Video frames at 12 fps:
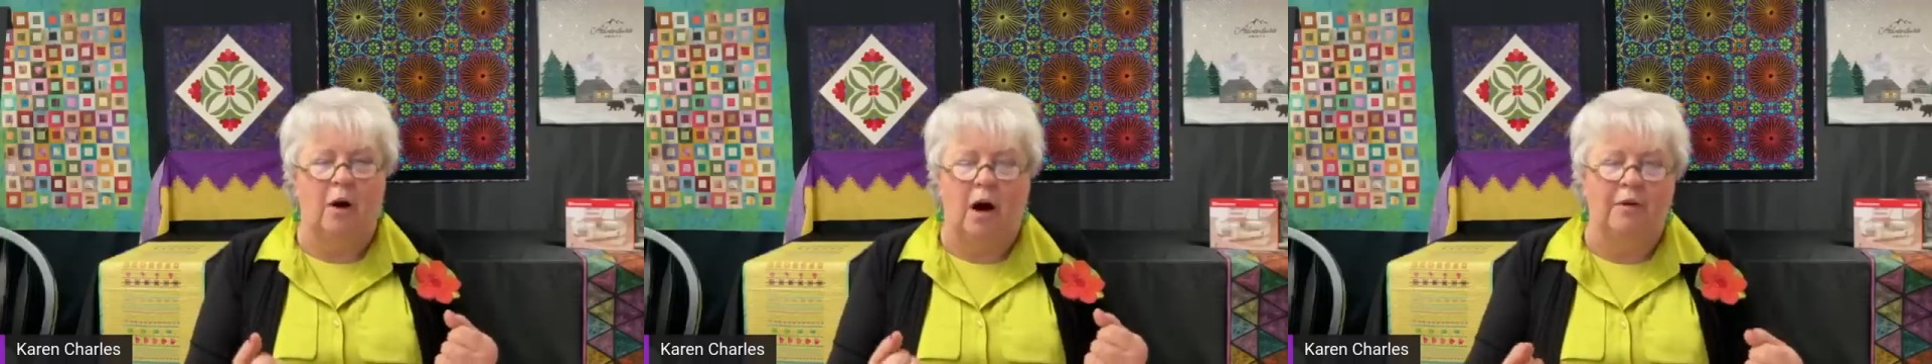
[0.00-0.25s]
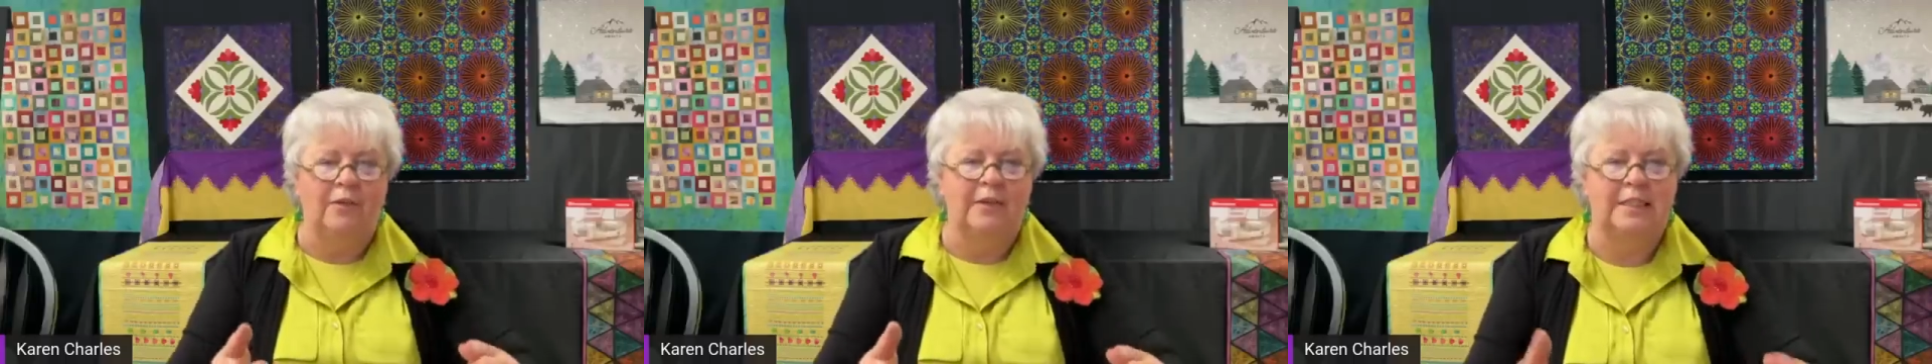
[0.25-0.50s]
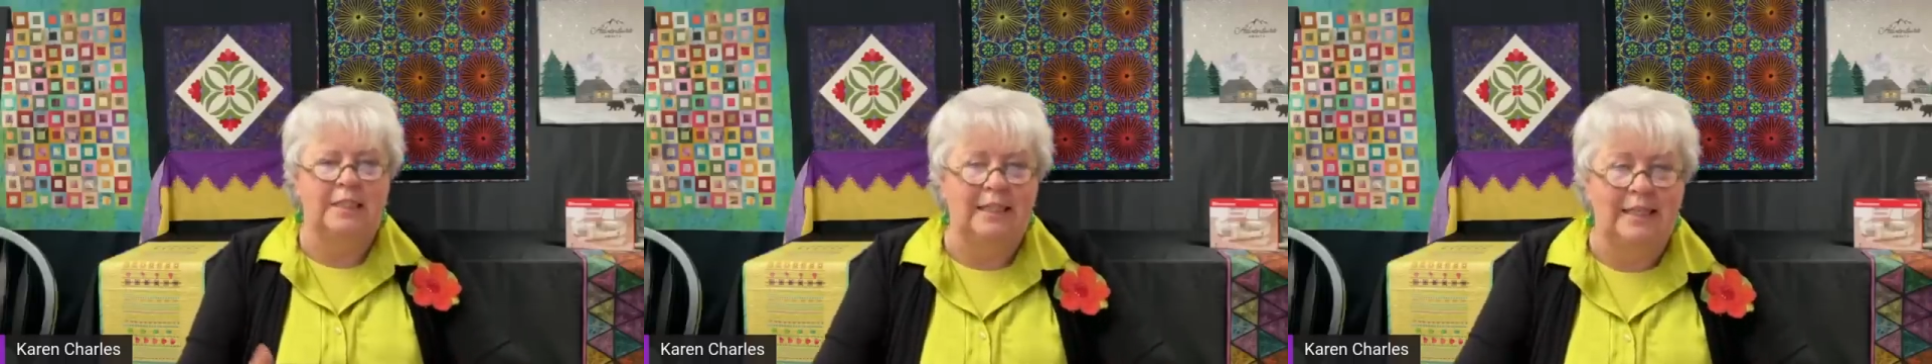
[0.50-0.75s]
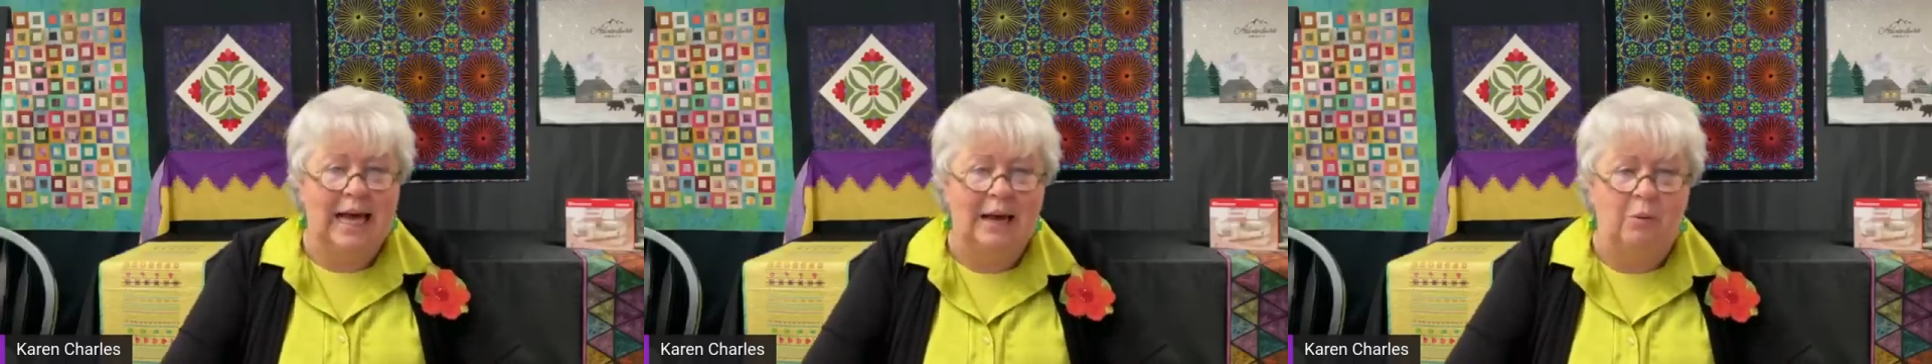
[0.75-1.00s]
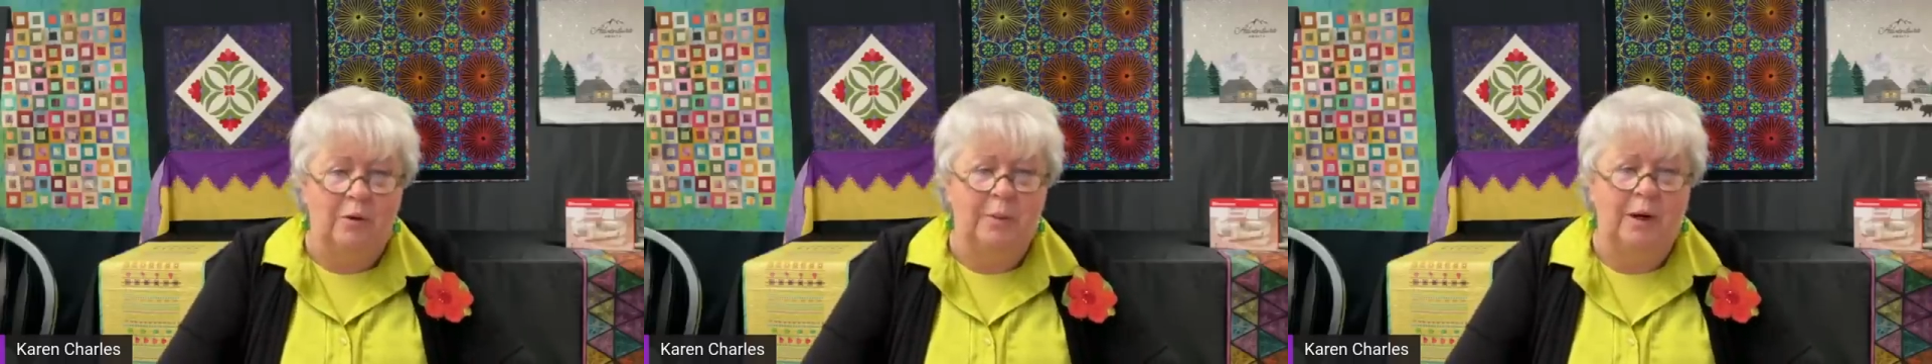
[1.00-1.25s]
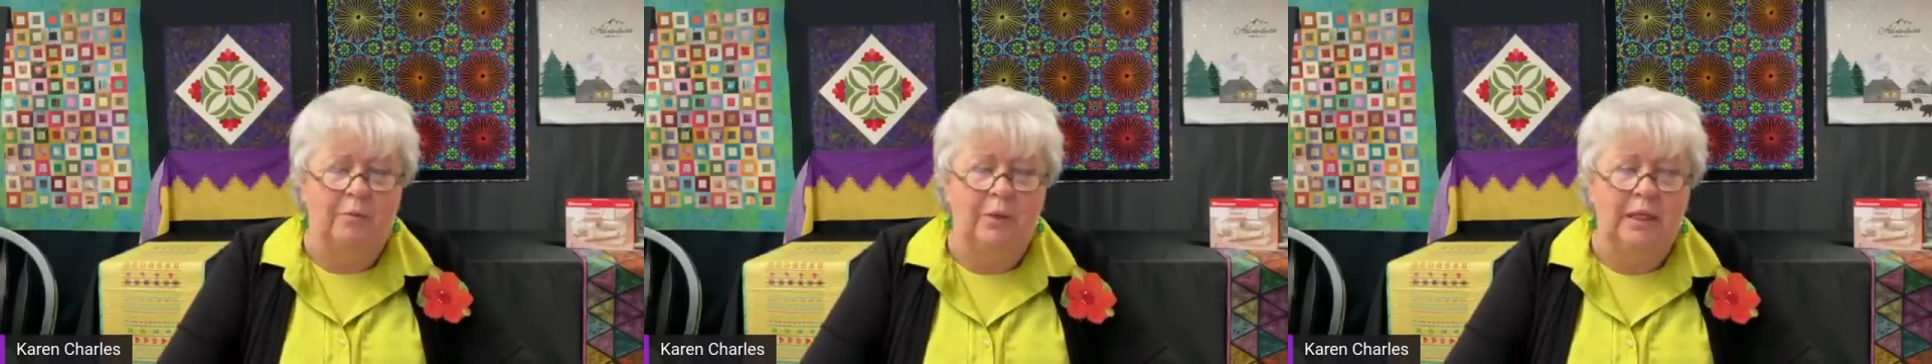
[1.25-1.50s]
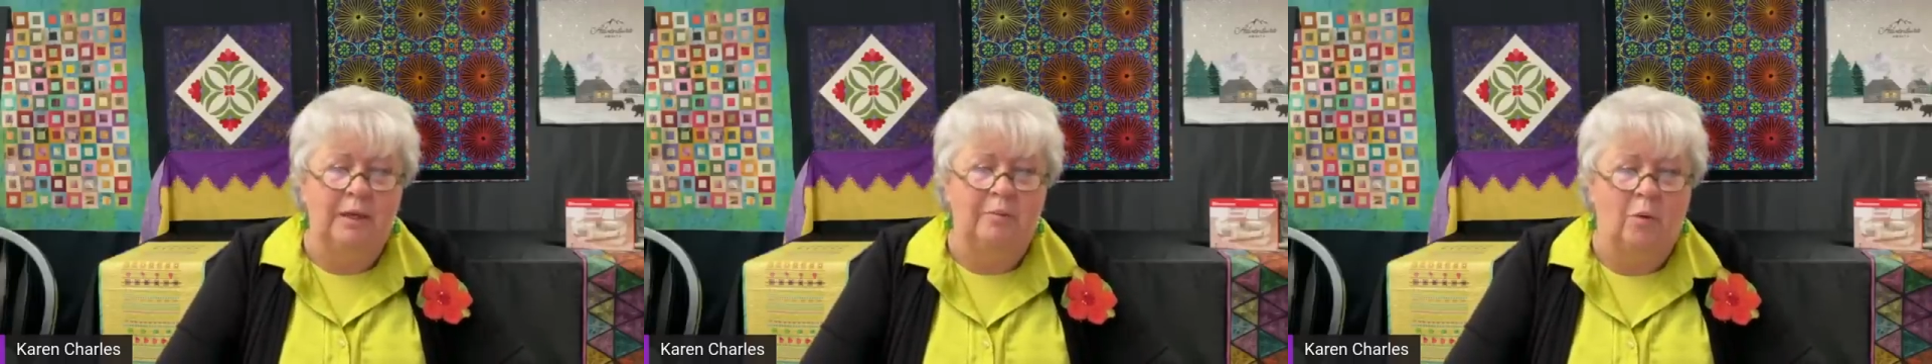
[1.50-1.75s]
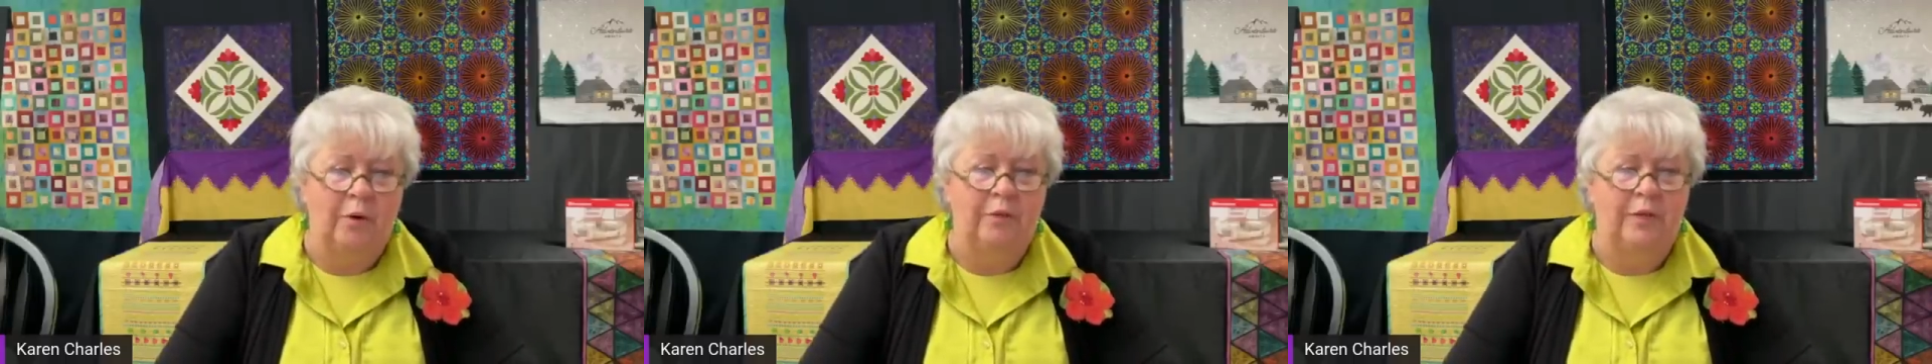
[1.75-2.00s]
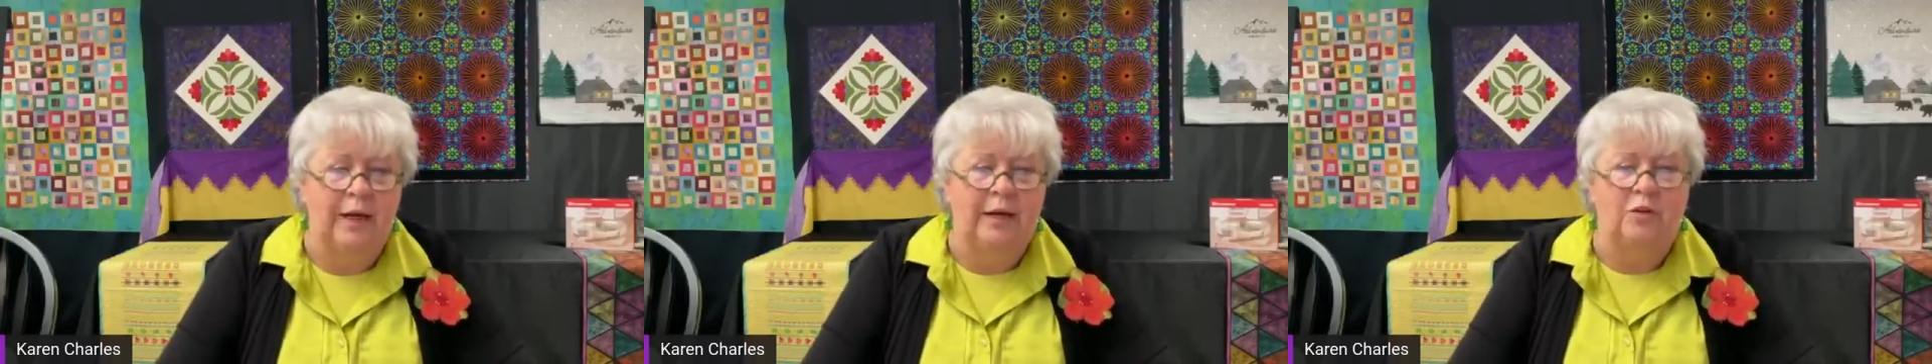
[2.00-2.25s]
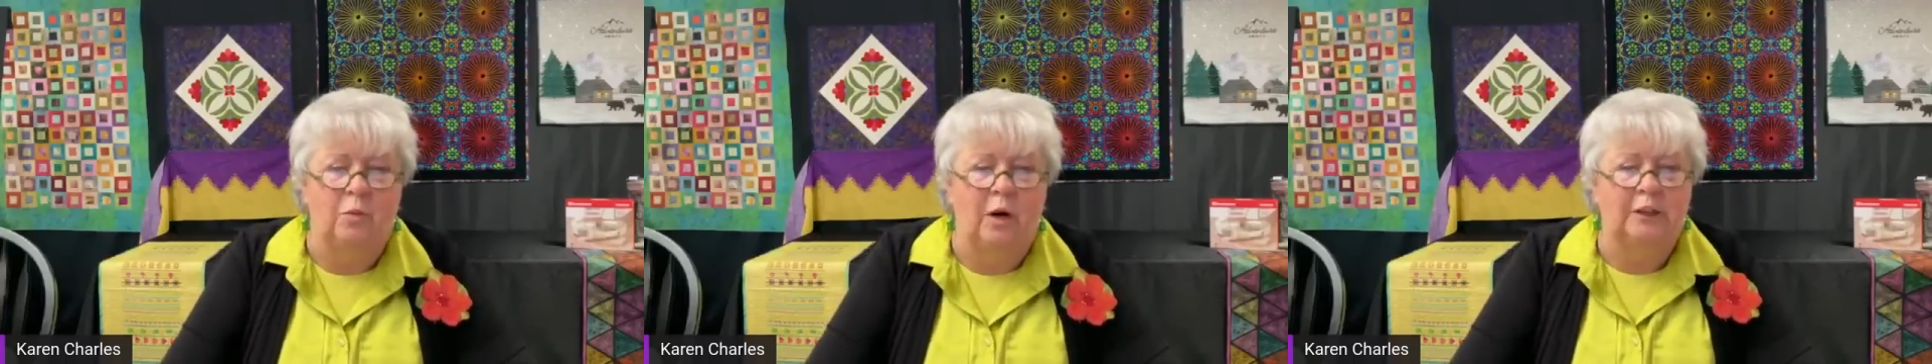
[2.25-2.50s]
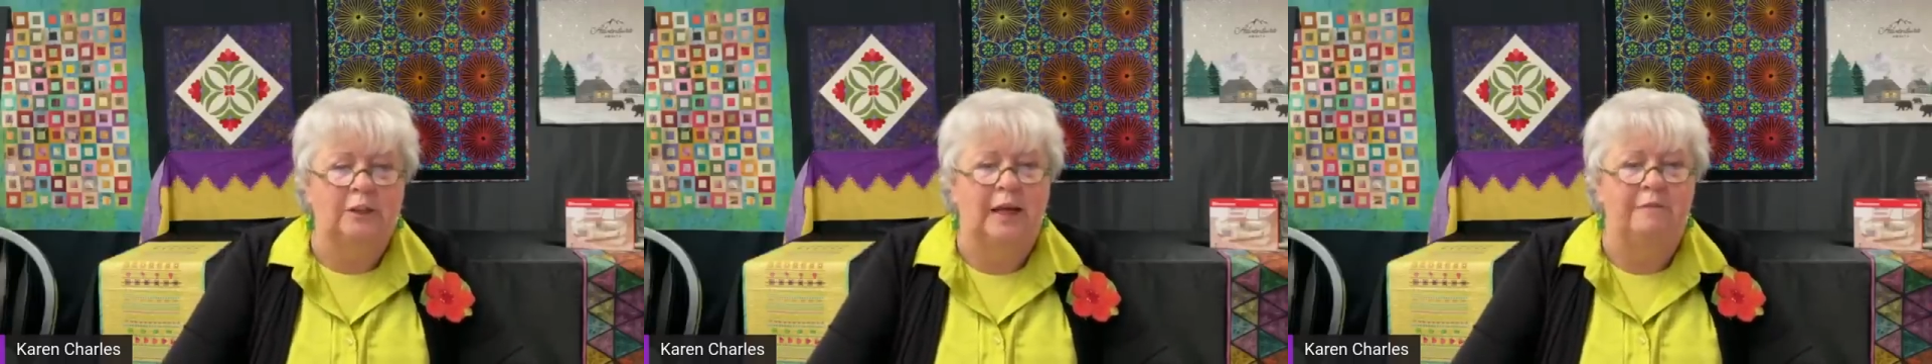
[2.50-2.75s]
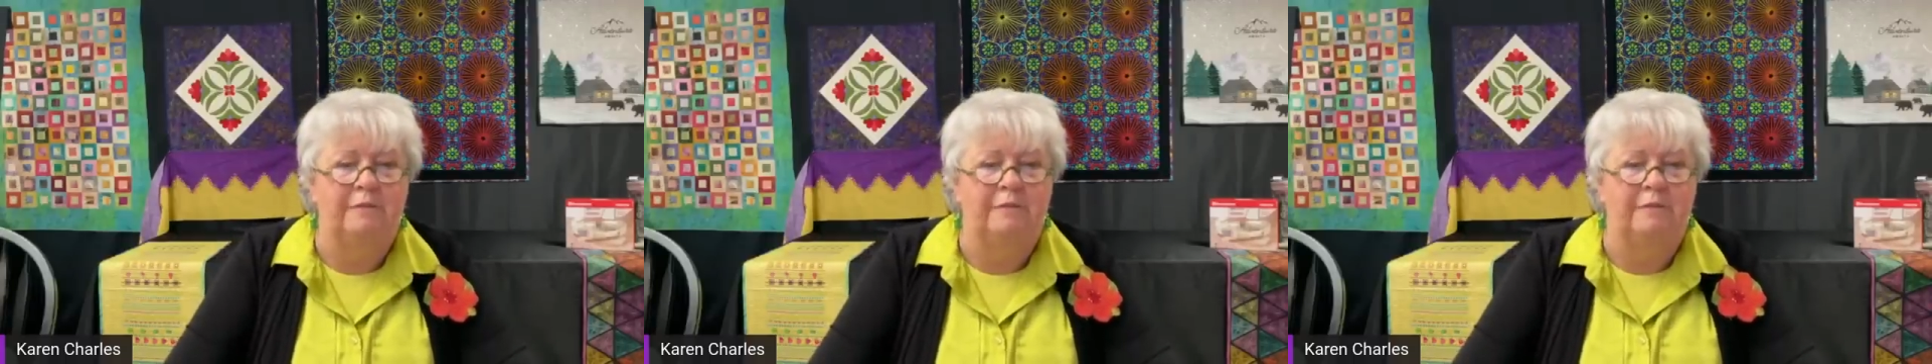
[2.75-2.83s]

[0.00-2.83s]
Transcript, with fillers: obviously that would be a really important thing to wash that